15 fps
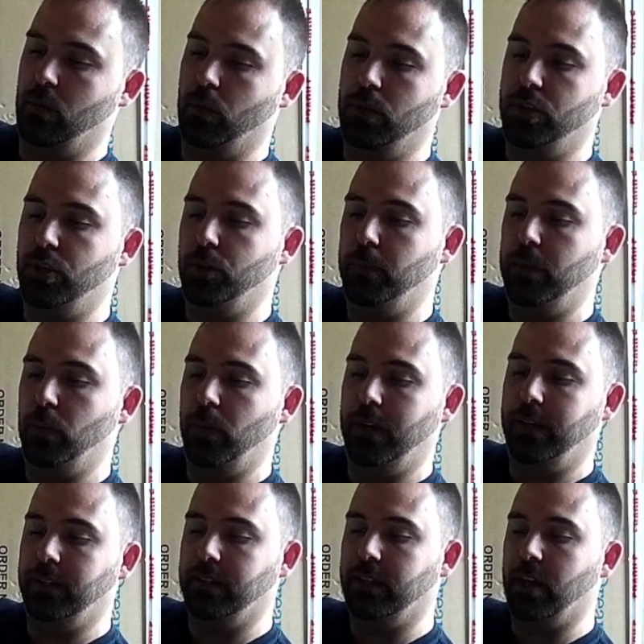would you be
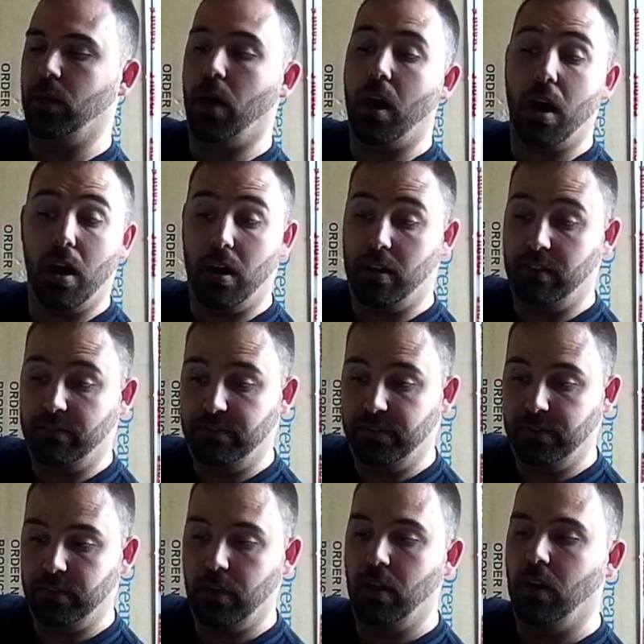willing to go halves
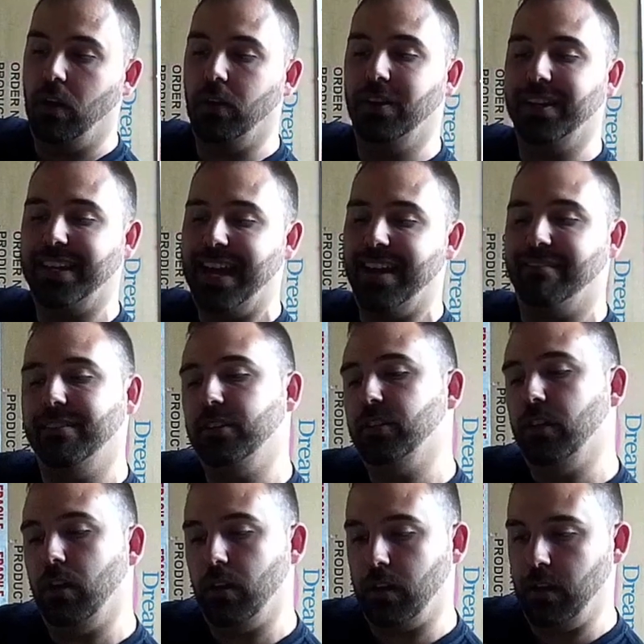on a garage
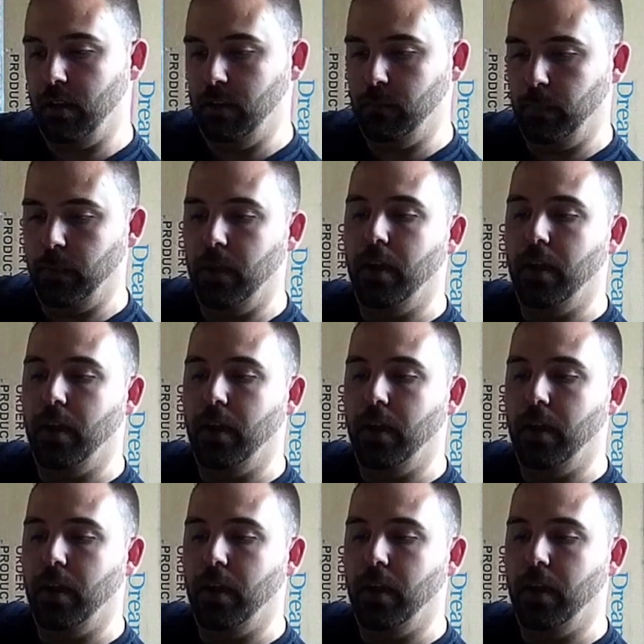lockup